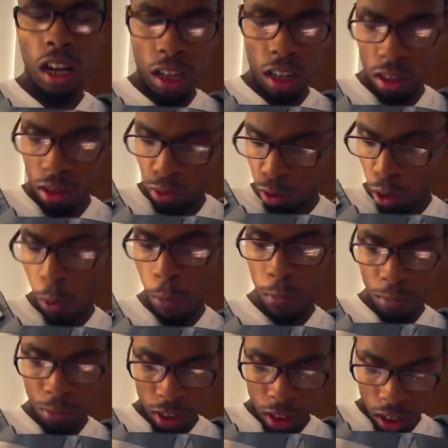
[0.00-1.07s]
inch foam.
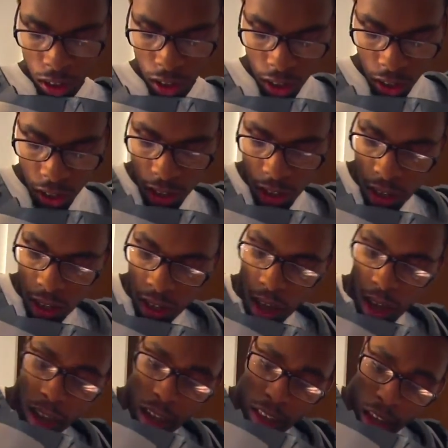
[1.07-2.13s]

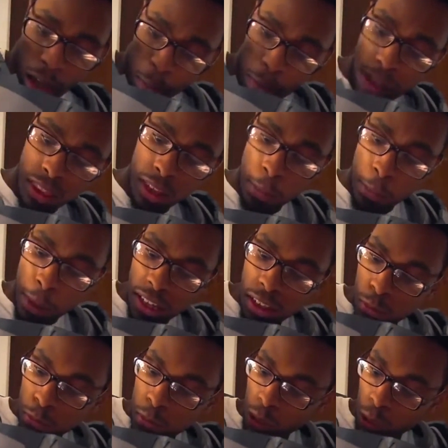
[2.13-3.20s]
And I made the
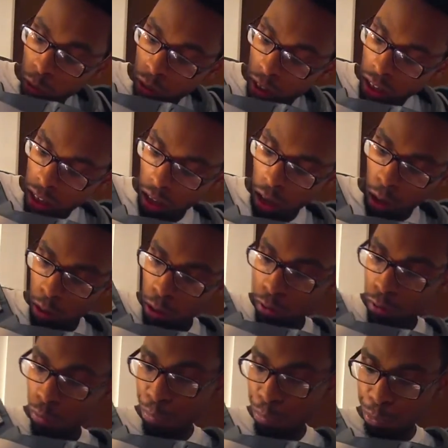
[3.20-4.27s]
base build out
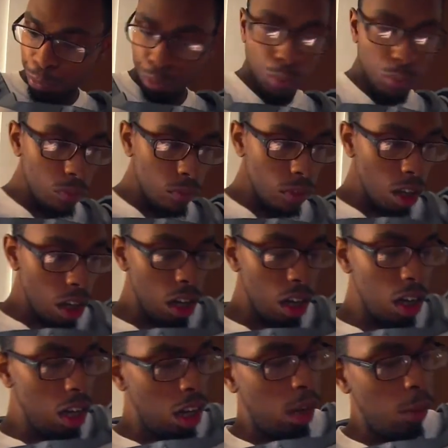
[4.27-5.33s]
of
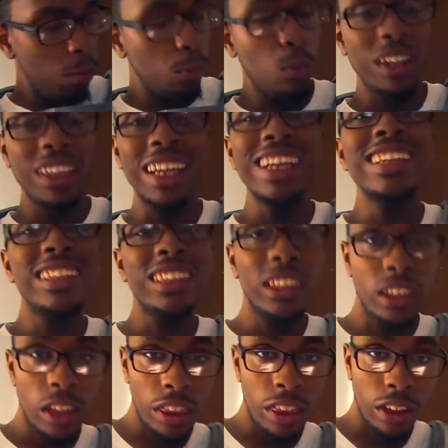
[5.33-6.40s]
1
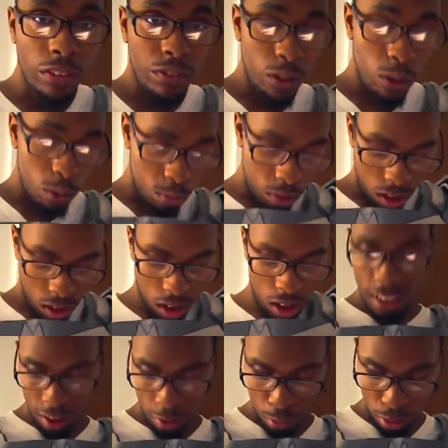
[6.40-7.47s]
inch thick foam.
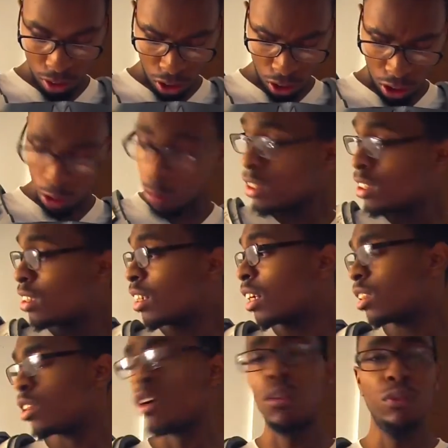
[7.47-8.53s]
It's pretty awesome. This is
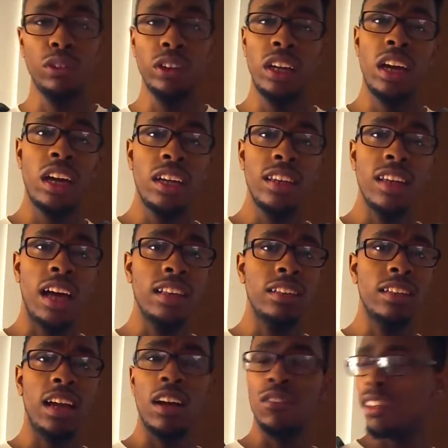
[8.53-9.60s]
actually all freehand. I
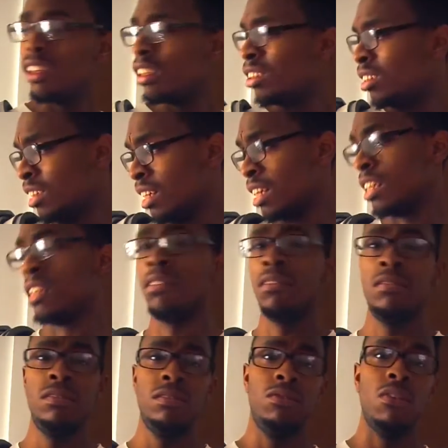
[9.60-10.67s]
really didn't
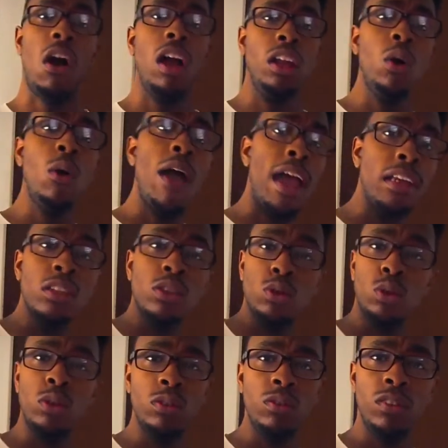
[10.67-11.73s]
follow any
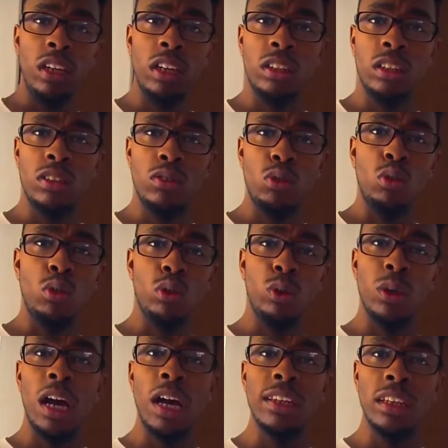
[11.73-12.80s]
sort of like
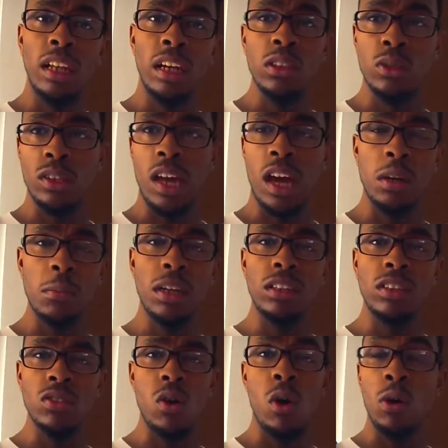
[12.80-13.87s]
tutorial guidelines on how to make
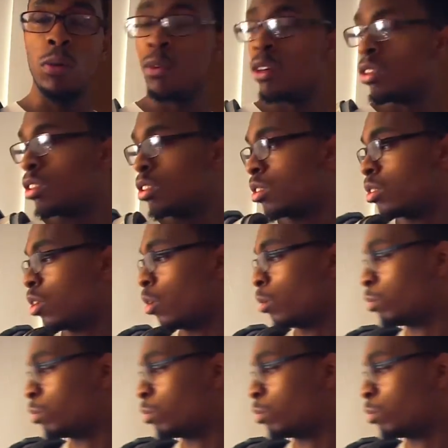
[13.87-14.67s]
this armor. This is all